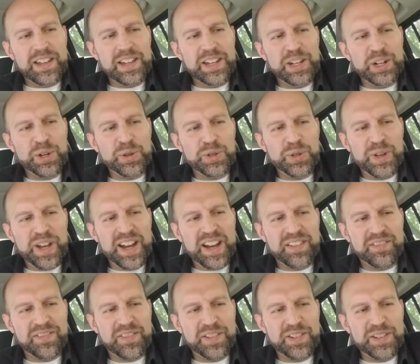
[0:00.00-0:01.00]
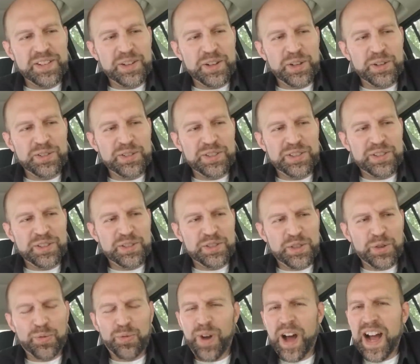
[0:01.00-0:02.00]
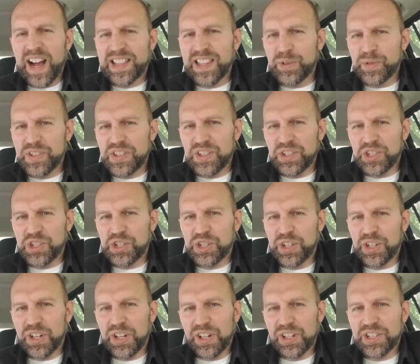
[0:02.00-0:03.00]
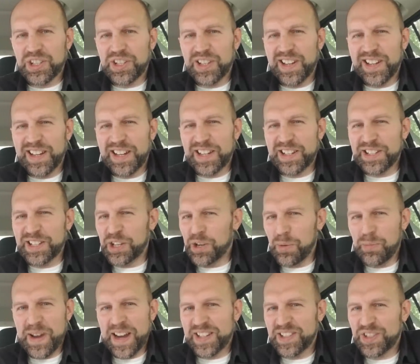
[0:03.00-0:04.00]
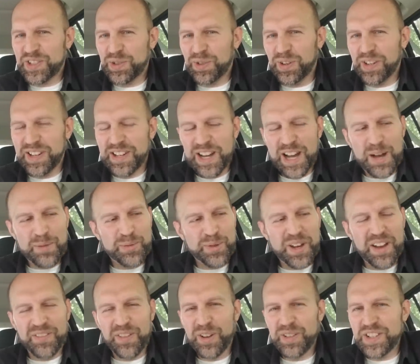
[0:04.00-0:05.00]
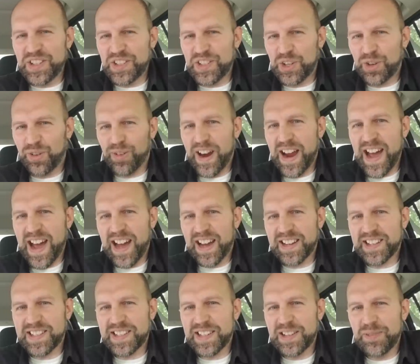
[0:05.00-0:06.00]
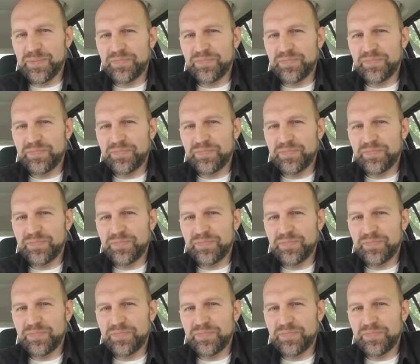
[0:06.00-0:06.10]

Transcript: You know, you have the, the rock that was the church, and, you know, man screwed it up. We have all these cracks.